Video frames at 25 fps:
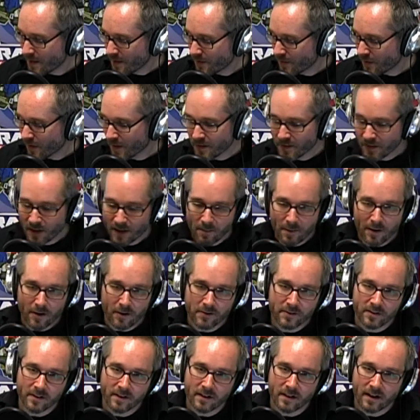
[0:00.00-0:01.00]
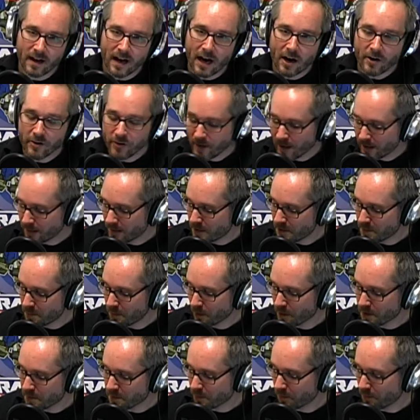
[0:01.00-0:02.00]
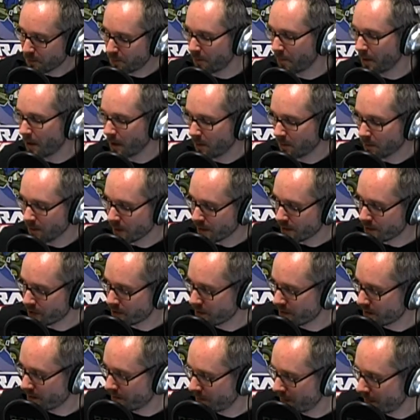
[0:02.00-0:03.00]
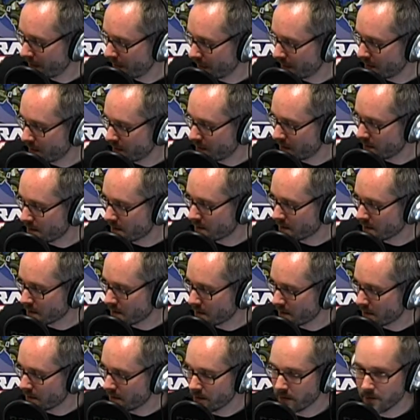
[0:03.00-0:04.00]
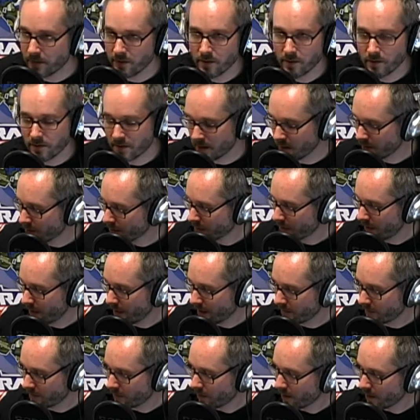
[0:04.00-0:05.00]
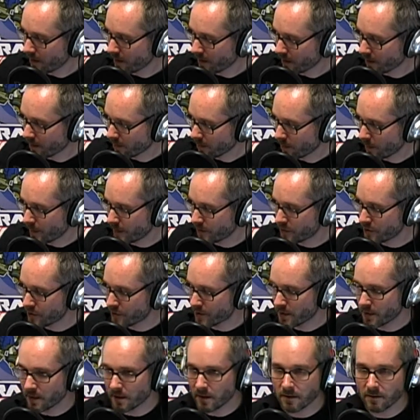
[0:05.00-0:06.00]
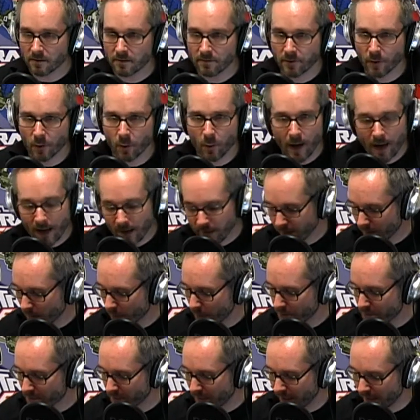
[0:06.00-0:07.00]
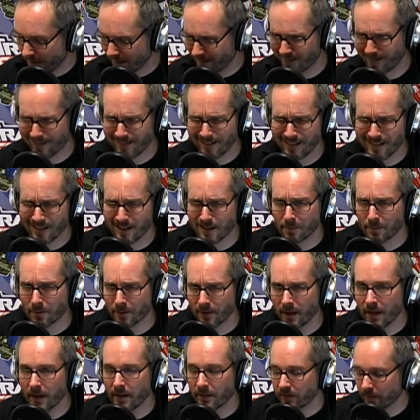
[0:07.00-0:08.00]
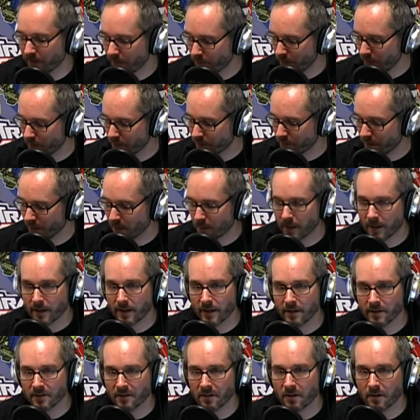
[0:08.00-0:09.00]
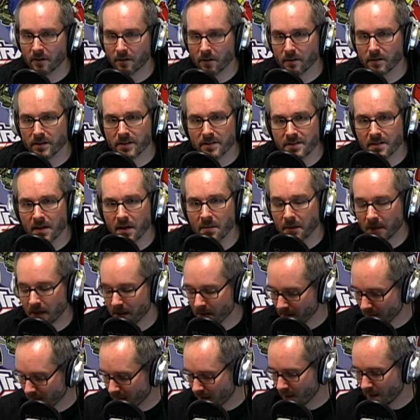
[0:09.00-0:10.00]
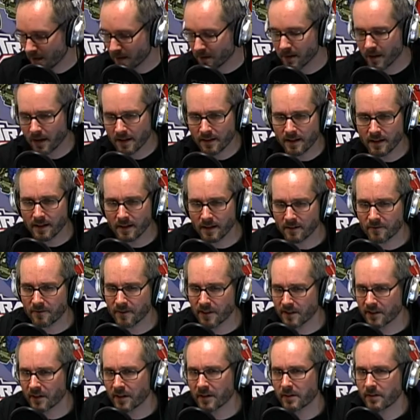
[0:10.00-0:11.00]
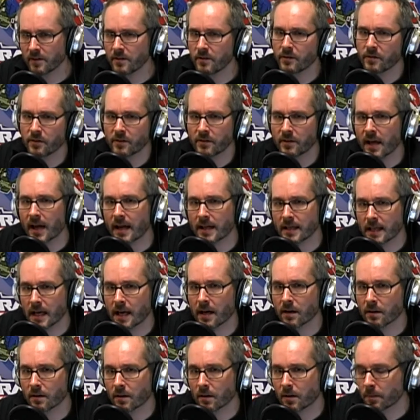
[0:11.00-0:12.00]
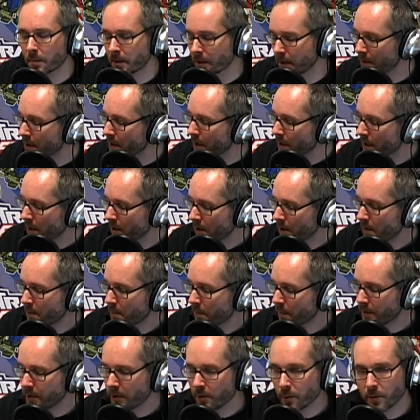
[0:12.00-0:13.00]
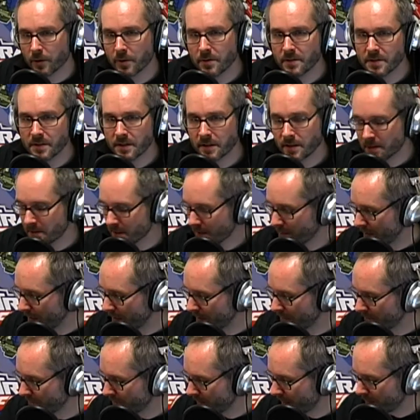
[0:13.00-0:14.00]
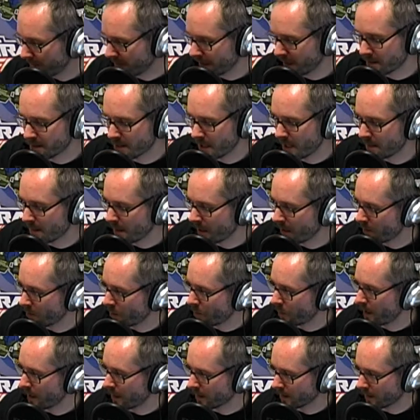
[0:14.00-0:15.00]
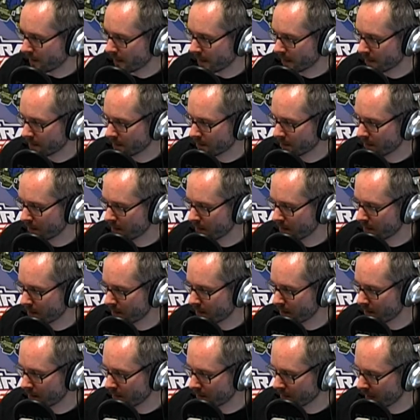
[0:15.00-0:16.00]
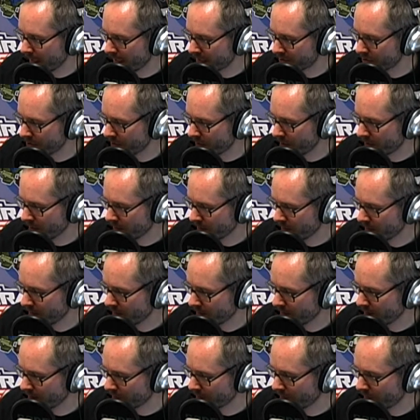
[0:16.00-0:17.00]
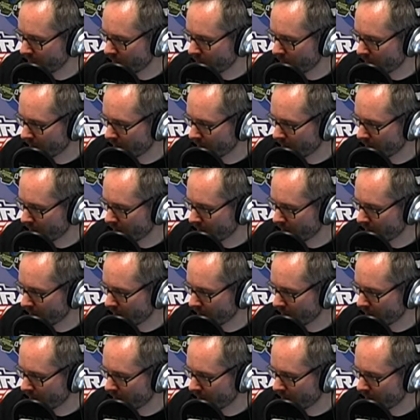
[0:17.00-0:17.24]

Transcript: let's talk about how you got these books published, because you used the old Kickstarter, which for a while there was getting a lot of press. Everybody was talking about Kickstarter over the summer. Yes. I think it feels like the news has died down a little bit. But you were using this. I mean, Flabbergast came out when, like, last year, year before.